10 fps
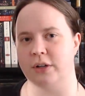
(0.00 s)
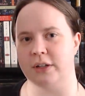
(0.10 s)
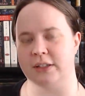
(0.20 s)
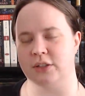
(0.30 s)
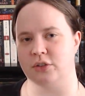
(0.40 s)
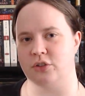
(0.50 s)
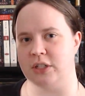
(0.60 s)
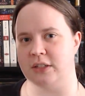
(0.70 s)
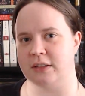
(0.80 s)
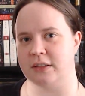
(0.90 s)
and
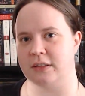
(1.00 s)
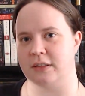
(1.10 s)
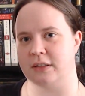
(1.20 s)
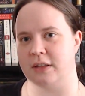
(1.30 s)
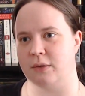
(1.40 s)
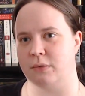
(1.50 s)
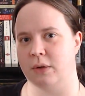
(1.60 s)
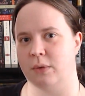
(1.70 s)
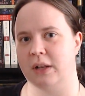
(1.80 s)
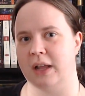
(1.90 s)
she's the only
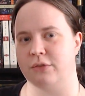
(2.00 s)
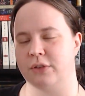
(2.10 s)
one left.